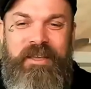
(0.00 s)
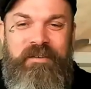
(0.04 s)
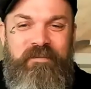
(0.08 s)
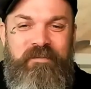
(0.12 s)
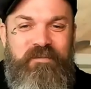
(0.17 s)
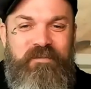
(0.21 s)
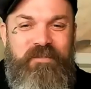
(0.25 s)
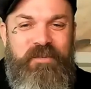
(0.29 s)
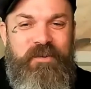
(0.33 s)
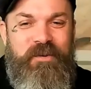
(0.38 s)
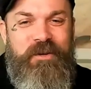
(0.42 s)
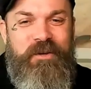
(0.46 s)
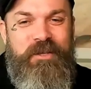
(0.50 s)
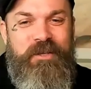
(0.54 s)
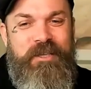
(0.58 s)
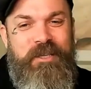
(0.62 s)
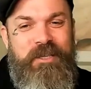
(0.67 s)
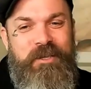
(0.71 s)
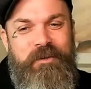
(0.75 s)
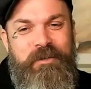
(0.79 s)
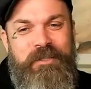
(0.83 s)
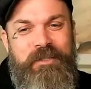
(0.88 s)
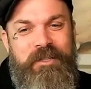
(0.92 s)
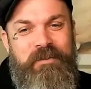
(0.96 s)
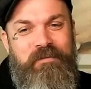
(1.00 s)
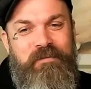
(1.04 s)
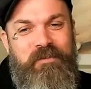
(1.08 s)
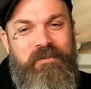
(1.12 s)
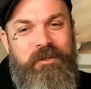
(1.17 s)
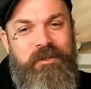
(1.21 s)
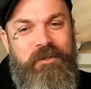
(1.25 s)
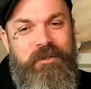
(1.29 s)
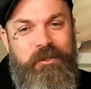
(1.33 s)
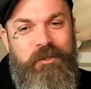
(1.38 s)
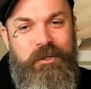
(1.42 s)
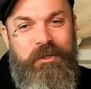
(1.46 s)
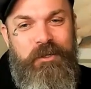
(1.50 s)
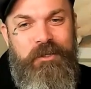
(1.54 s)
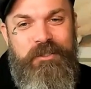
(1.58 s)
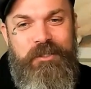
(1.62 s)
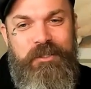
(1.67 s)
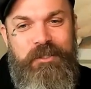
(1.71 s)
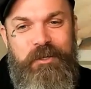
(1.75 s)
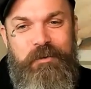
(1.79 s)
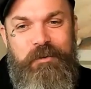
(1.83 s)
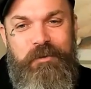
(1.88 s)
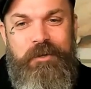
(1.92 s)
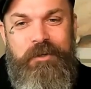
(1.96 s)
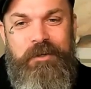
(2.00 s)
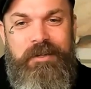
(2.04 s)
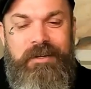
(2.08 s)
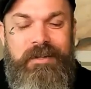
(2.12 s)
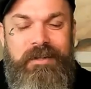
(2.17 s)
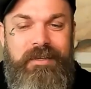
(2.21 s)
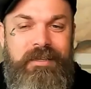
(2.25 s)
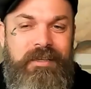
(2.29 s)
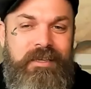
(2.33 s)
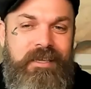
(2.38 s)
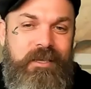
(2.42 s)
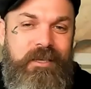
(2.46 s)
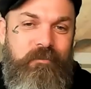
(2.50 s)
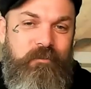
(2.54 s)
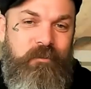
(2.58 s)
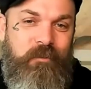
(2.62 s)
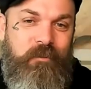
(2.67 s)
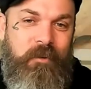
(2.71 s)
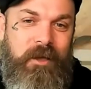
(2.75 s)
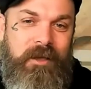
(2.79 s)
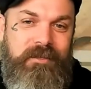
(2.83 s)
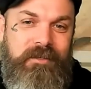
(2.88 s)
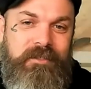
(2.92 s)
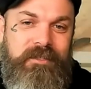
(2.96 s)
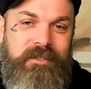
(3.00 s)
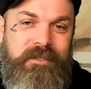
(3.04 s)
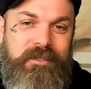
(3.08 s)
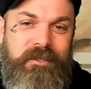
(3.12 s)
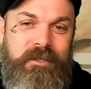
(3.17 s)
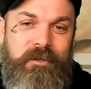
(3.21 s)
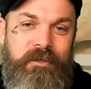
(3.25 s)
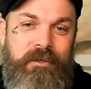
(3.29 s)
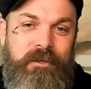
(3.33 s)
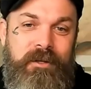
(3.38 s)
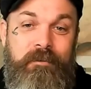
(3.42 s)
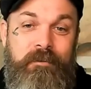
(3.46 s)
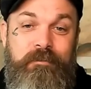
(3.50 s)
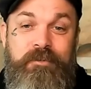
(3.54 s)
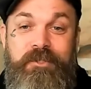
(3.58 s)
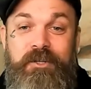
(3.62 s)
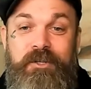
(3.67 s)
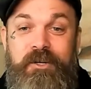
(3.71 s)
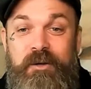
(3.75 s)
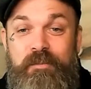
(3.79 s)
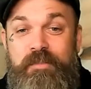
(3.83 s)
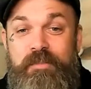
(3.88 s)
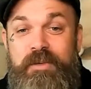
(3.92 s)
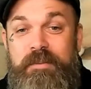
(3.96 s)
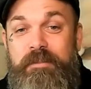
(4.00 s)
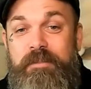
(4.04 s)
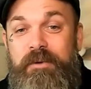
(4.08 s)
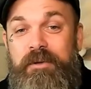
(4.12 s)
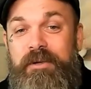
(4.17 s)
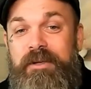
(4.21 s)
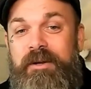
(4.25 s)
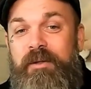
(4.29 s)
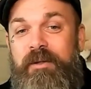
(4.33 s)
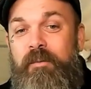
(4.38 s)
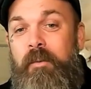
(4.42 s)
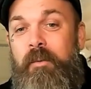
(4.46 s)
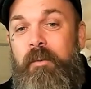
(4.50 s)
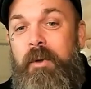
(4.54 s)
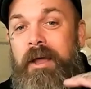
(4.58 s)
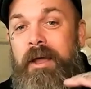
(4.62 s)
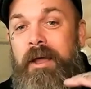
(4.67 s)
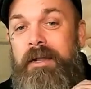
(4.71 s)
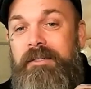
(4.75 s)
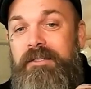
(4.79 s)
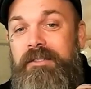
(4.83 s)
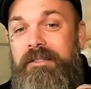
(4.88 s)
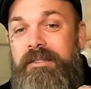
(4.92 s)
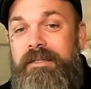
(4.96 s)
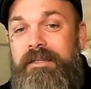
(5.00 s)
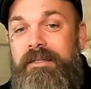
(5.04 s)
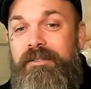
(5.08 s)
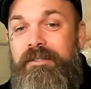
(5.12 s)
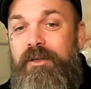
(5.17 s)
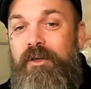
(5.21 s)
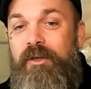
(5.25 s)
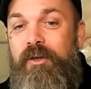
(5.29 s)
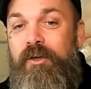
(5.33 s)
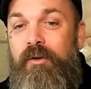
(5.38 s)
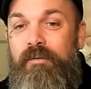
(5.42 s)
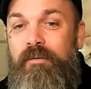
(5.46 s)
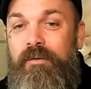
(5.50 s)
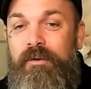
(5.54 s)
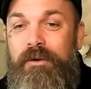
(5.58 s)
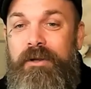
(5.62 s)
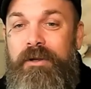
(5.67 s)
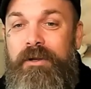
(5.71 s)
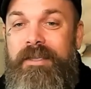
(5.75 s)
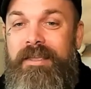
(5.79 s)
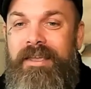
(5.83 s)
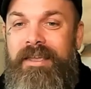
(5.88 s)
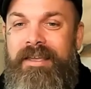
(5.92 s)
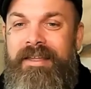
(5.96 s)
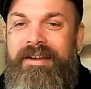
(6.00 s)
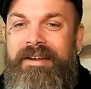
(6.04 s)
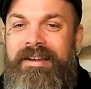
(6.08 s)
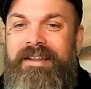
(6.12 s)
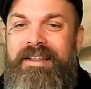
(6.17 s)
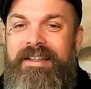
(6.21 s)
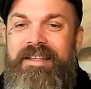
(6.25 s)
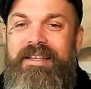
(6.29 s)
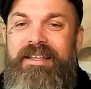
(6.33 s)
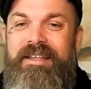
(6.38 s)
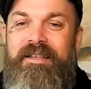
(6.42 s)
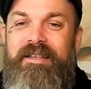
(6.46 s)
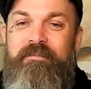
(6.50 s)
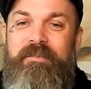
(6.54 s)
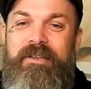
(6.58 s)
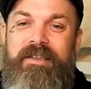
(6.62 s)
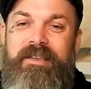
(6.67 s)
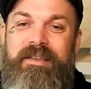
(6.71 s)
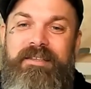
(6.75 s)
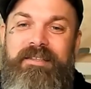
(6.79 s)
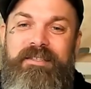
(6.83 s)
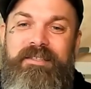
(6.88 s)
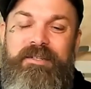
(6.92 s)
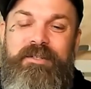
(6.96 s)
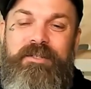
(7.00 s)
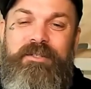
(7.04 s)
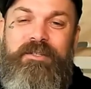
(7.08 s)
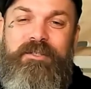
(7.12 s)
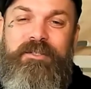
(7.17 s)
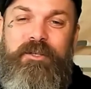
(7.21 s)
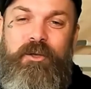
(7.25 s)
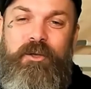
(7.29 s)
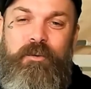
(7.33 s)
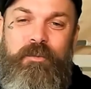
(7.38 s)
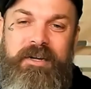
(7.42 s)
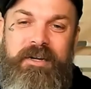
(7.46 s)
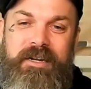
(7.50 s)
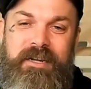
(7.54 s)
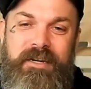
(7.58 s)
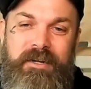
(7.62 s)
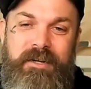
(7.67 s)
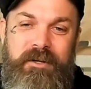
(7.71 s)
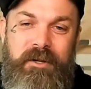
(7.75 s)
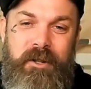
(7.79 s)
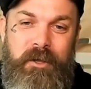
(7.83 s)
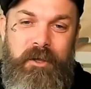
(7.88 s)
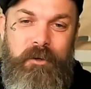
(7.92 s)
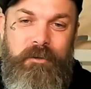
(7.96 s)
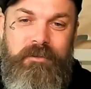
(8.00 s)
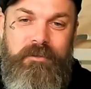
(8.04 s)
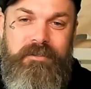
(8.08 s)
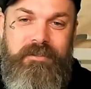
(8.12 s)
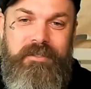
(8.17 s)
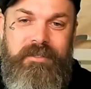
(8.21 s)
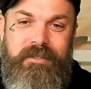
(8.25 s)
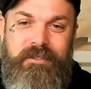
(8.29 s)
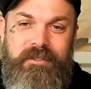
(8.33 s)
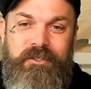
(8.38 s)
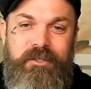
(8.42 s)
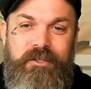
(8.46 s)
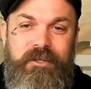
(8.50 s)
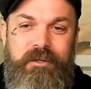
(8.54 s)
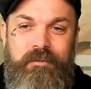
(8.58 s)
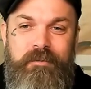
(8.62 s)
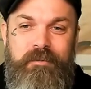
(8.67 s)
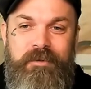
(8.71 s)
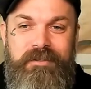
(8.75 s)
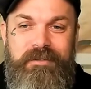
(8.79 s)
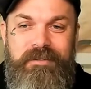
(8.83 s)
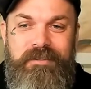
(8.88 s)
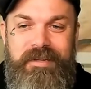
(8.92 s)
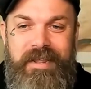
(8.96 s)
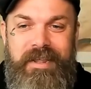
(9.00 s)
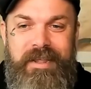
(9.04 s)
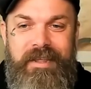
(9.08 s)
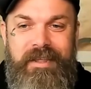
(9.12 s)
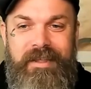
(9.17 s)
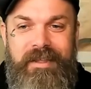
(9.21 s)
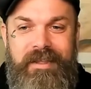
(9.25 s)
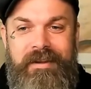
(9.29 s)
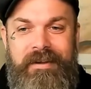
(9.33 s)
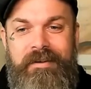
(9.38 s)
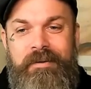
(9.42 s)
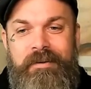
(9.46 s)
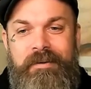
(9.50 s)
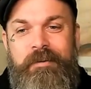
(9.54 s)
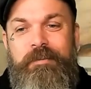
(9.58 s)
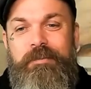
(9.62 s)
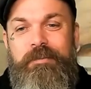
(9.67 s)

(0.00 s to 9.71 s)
up for you in the future. So we're going to keep watching you. And I'm sure people are going to watch this over again because there's so many notes that should have been taken.